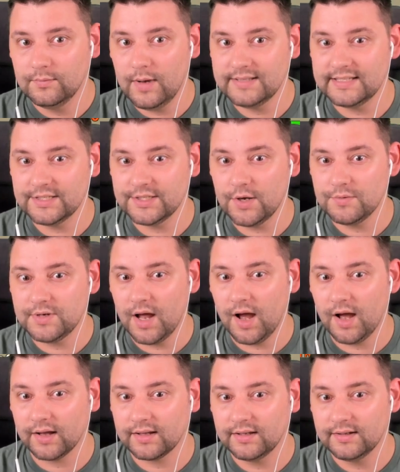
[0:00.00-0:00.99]
Why is it so
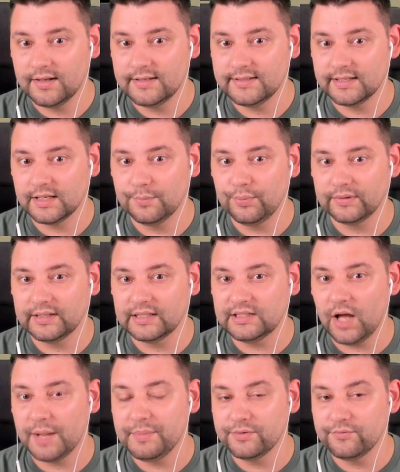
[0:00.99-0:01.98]
dark? Is he going to bring the
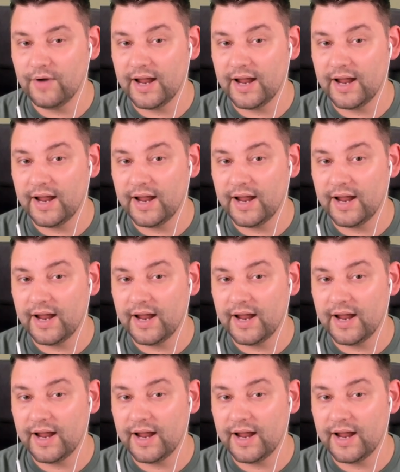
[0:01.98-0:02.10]
diamond